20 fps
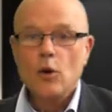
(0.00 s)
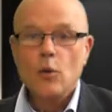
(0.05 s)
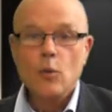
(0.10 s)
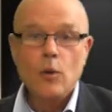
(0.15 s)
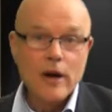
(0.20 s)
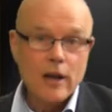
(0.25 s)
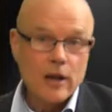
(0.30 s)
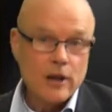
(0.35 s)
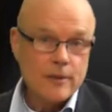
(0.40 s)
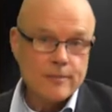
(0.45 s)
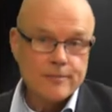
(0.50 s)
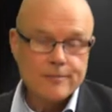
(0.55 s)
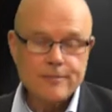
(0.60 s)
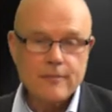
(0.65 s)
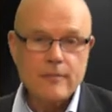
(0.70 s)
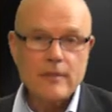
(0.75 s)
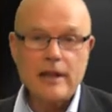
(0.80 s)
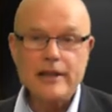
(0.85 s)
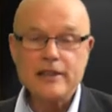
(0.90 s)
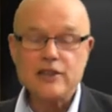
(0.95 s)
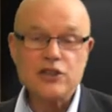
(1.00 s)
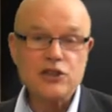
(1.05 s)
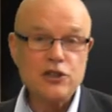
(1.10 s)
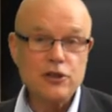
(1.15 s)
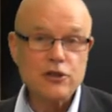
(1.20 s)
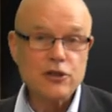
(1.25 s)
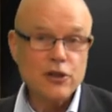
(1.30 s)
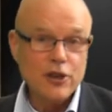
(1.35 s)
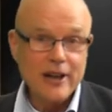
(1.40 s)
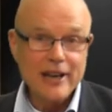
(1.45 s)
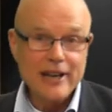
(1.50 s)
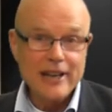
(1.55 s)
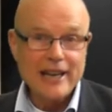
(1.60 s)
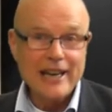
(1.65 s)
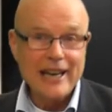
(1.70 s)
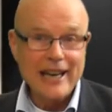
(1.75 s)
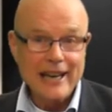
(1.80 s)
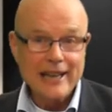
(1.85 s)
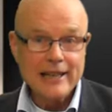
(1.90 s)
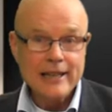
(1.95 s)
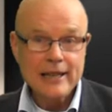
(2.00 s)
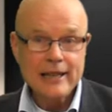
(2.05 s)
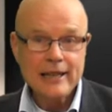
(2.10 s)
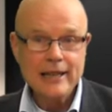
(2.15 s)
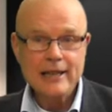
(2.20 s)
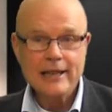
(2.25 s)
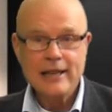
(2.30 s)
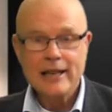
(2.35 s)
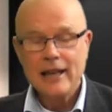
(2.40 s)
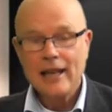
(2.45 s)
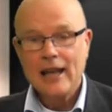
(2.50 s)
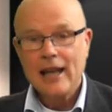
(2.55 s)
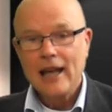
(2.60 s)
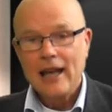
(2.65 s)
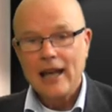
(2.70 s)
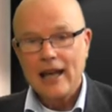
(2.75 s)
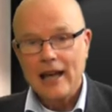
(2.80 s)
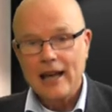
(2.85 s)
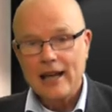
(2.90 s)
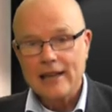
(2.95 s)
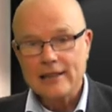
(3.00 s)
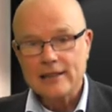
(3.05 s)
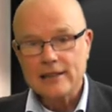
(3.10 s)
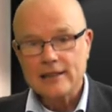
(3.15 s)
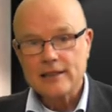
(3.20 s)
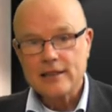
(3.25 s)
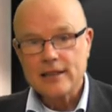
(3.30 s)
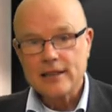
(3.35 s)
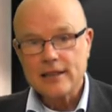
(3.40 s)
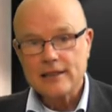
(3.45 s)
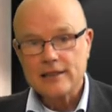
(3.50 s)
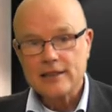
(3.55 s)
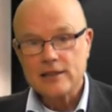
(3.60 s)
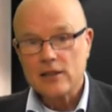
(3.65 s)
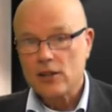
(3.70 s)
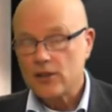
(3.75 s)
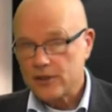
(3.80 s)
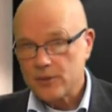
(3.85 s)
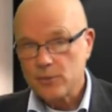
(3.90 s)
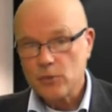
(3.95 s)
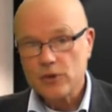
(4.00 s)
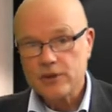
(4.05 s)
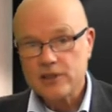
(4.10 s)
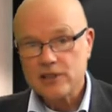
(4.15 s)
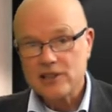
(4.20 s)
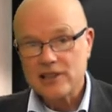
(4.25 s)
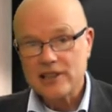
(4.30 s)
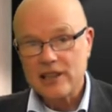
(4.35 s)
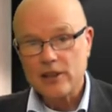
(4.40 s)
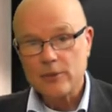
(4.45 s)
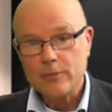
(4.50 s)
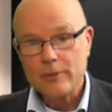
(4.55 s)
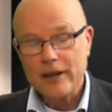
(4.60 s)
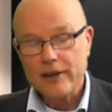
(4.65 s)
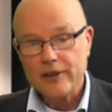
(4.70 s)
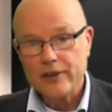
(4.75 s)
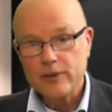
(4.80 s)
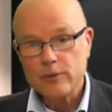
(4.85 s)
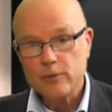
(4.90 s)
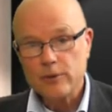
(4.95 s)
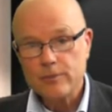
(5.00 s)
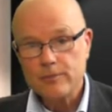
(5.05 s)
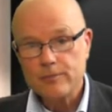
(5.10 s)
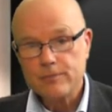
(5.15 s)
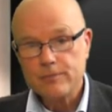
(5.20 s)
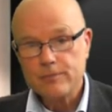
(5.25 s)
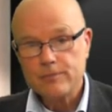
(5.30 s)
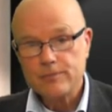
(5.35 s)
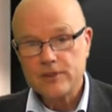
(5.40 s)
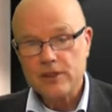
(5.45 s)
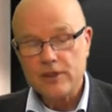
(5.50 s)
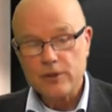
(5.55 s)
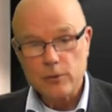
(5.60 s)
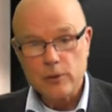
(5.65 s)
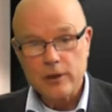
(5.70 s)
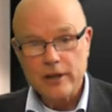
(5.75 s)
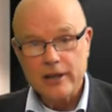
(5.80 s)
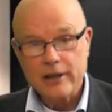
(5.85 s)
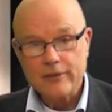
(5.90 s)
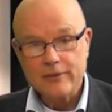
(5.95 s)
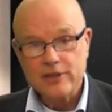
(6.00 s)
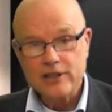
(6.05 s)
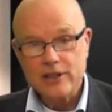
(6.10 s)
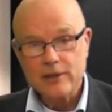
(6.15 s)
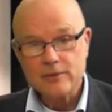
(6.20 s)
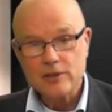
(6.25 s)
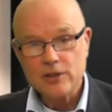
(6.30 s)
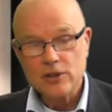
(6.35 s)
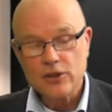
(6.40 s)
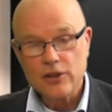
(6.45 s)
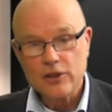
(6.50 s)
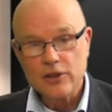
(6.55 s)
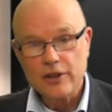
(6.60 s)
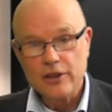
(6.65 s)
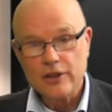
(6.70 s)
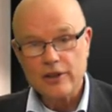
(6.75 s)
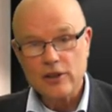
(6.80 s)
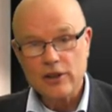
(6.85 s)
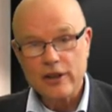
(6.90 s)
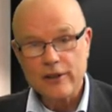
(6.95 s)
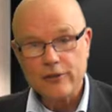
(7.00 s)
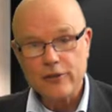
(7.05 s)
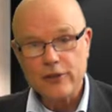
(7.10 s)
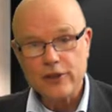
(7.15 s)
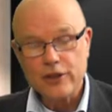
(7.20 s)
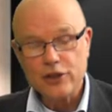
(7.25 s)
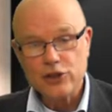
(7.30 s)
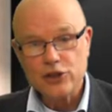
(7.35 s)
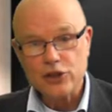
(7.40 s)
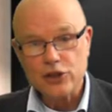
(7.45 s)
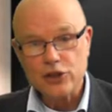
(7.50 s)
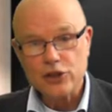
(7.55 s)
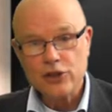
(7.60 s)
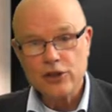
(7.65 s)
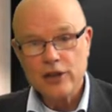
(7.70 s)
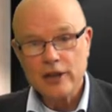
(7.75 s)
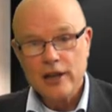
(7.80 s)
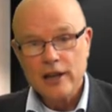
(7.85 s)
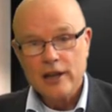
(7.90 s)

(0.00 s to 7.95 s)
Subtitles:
Well, it's Ukraine again, and there's lots more to tell about it. We don't think we're going to have time to look at it every issue.